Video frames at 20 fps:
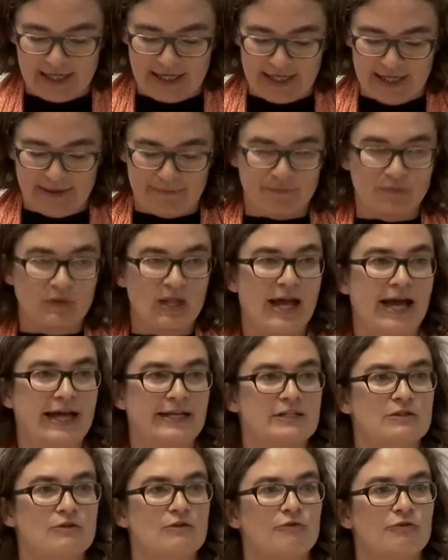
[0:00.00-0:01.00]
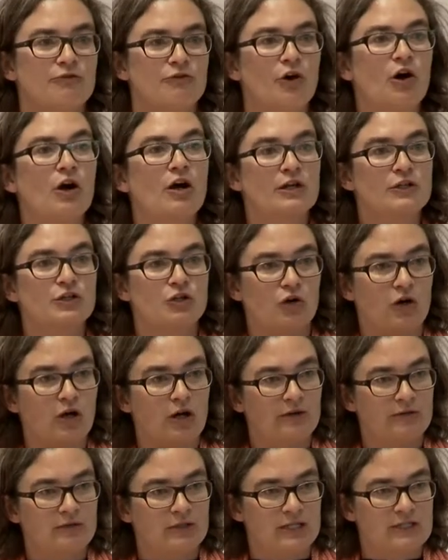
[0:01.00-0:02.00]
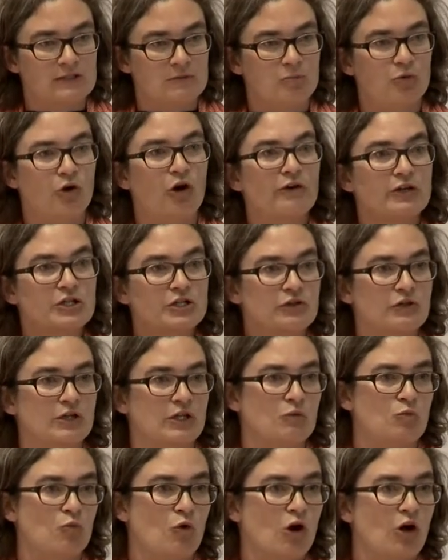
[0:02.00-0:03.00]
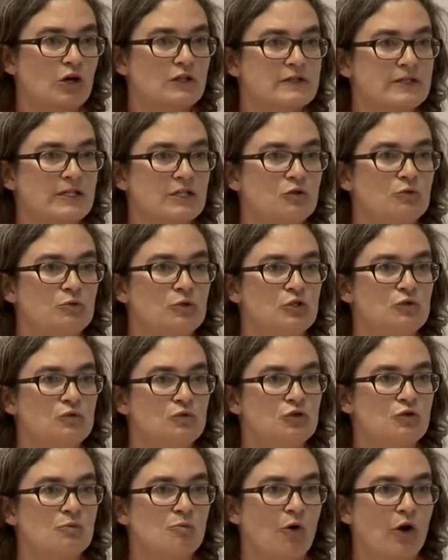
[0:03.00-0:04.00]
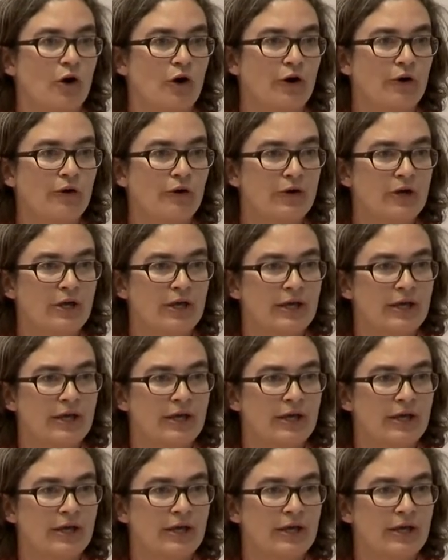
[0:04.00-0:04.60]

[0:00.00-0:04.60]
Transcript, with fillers: Um, and for your exploratory walks that you will do tomorrow,